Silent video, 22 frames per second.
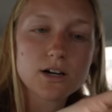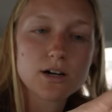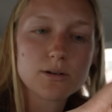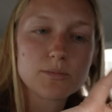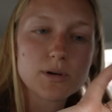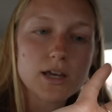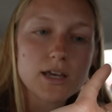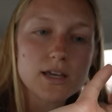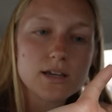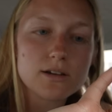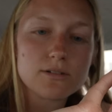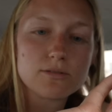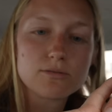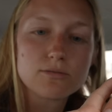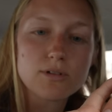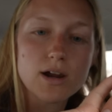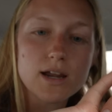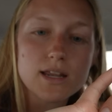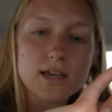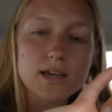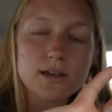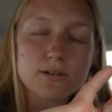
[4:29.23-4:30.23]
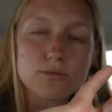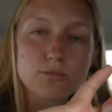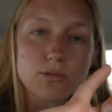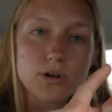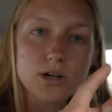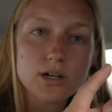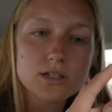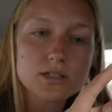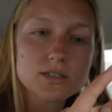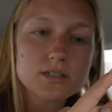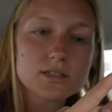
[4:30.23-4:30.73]
on my right hand
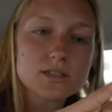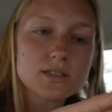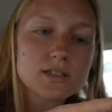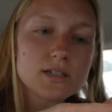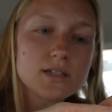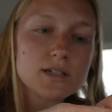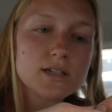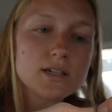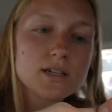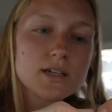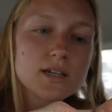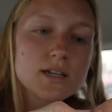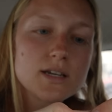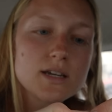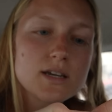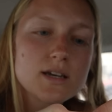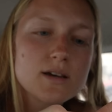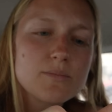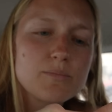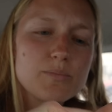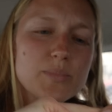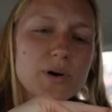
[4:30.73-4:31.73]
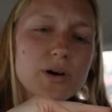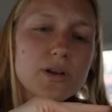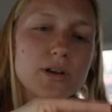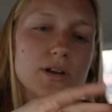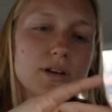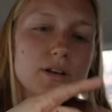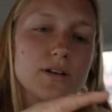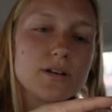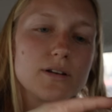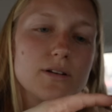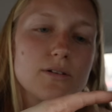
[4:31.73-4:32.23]
works. But
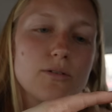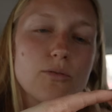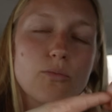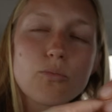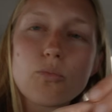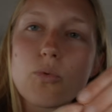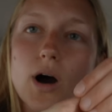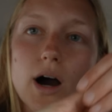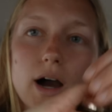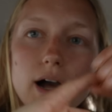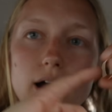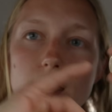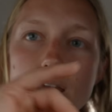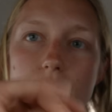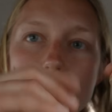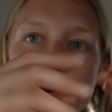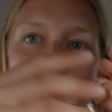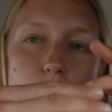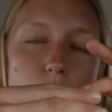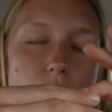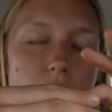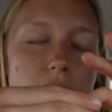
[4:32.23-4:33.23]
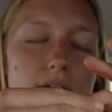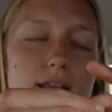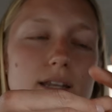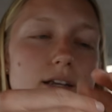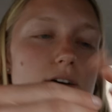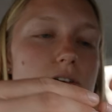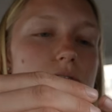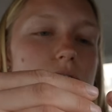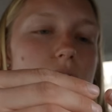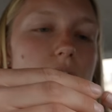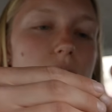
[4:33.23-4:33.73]
why
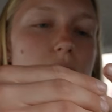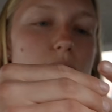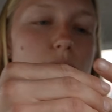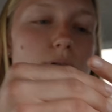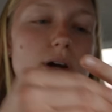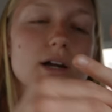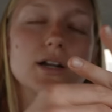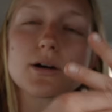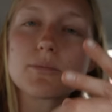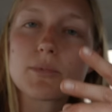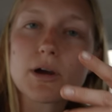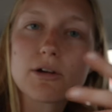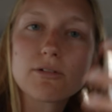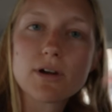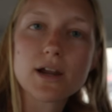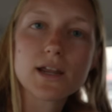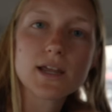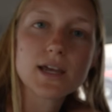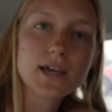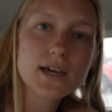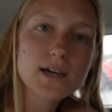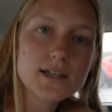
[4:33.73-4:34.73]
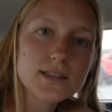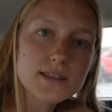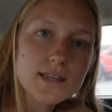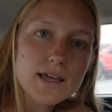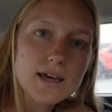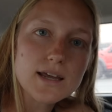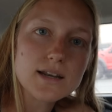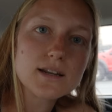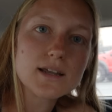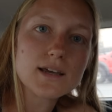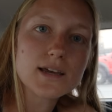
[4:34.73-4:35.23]
don't I wear it on my right hand
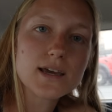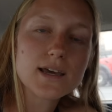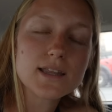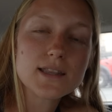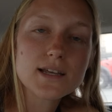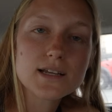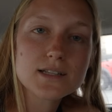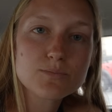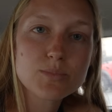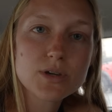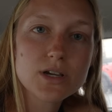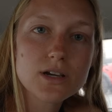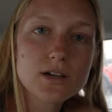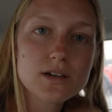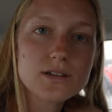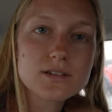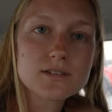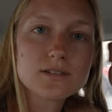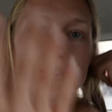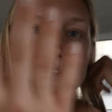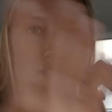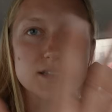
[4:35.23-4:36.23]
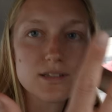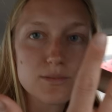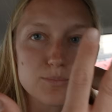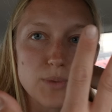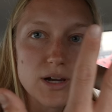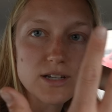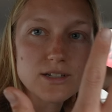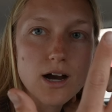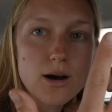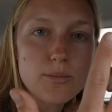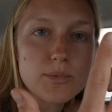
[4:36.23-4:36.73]
then? And that's because this is
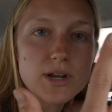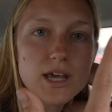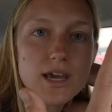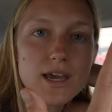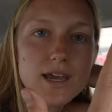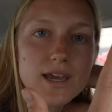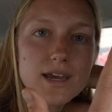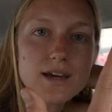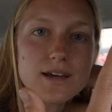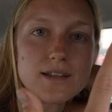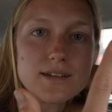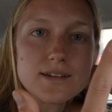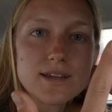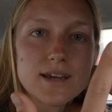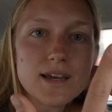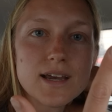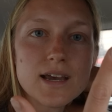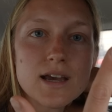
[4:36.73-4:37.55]
my dominant hand